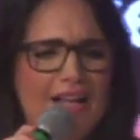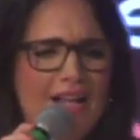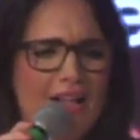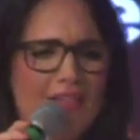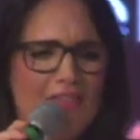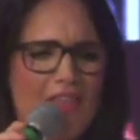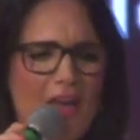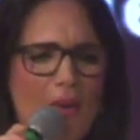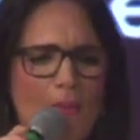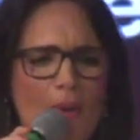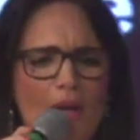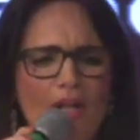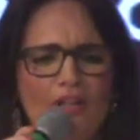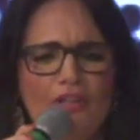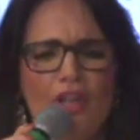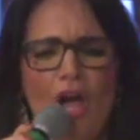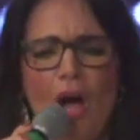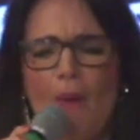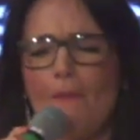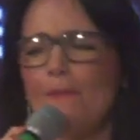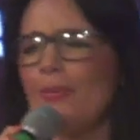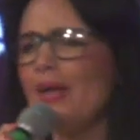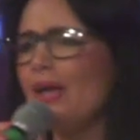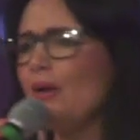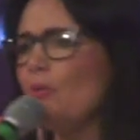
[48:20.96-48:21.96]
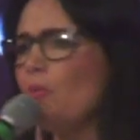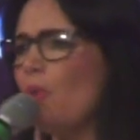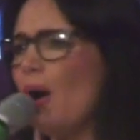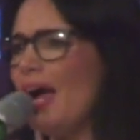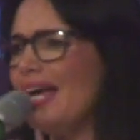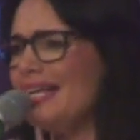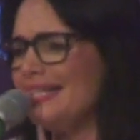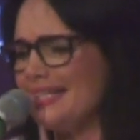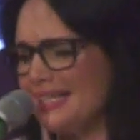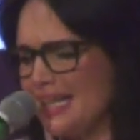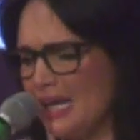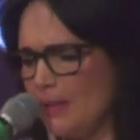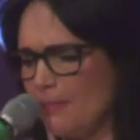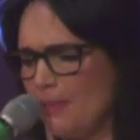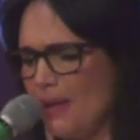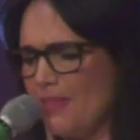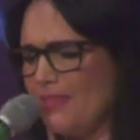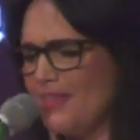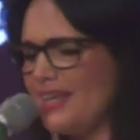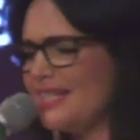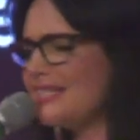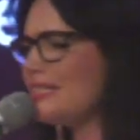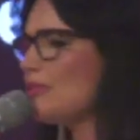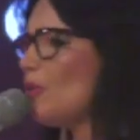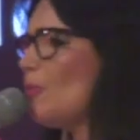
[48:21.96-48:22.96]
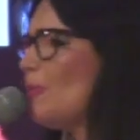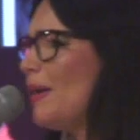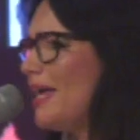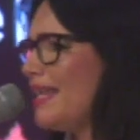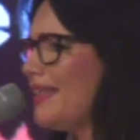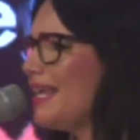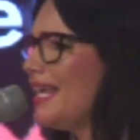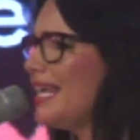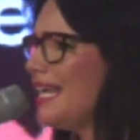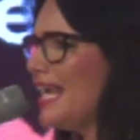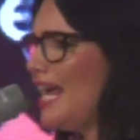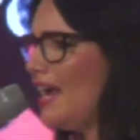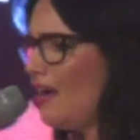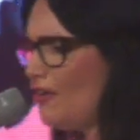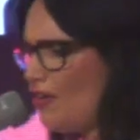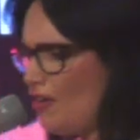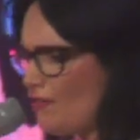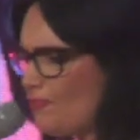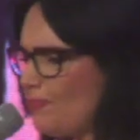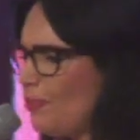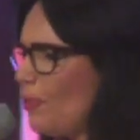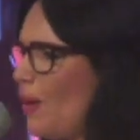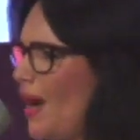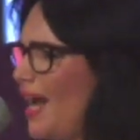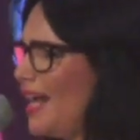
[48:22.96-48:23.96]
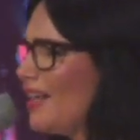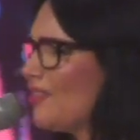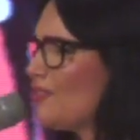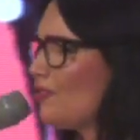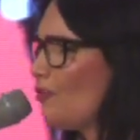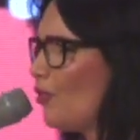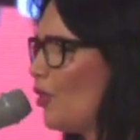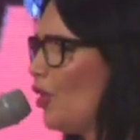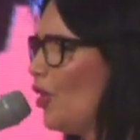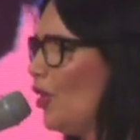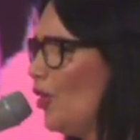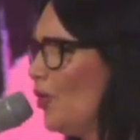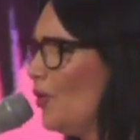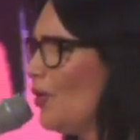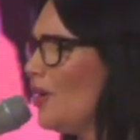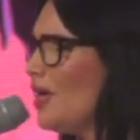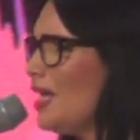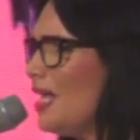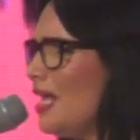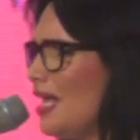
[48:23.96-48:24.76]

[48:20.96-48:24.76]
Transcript: There will not be waiting, but this will be the year of breakthrough.